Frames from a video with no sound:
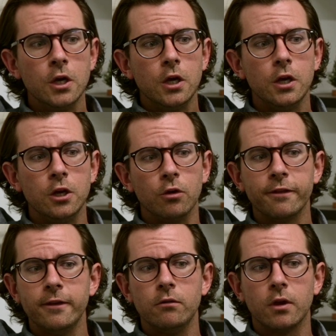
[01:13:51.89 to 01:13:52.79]
In knowing
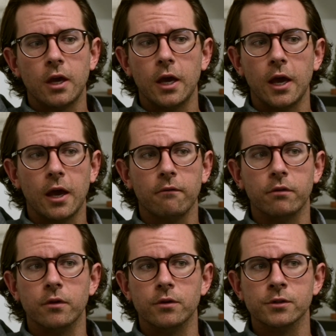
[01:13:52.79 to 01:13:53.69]
that you can't have
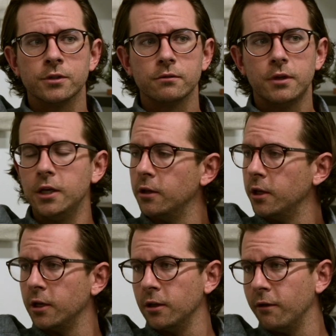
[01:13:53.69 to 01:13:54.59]
those
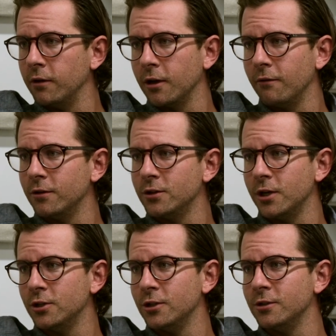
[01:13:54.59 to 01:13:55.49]
healing and loving
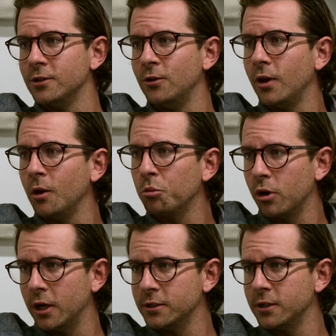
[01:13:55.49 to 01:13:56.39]
conversations, and you can't
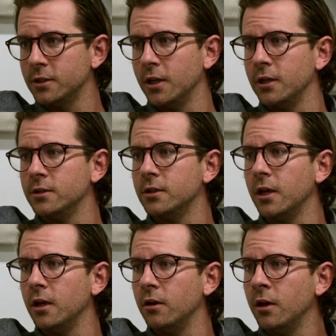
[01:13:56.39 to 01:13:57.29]
process things,
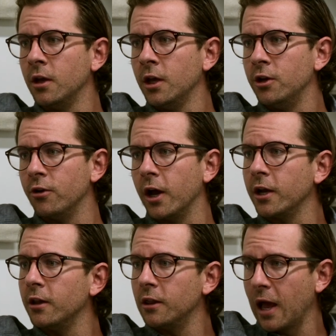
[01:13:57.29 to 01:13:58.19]
and you're not
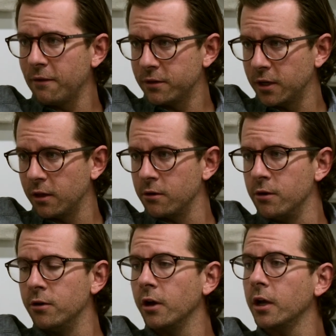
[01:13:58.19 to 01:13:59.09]
going to laugh together,
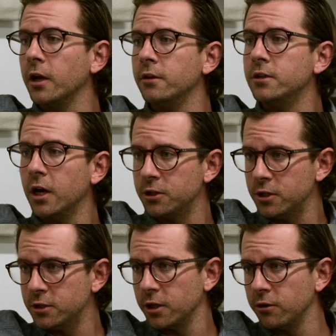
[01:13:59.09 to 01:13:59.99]
and you're not going to touch
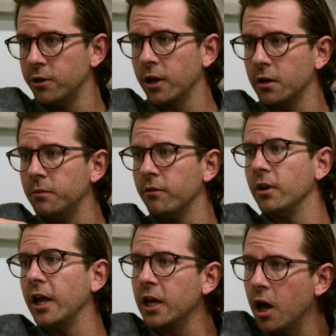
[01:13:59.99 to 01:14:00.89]
each other, you're not going to be able
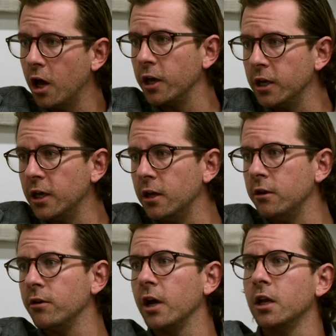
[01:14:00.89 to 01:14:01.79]
to hug again,
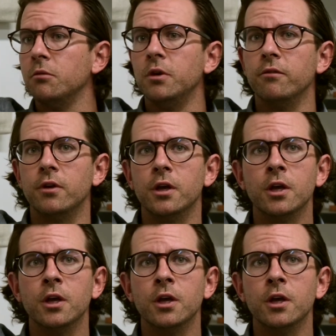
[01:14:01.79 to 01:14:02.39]
you're not going to be able to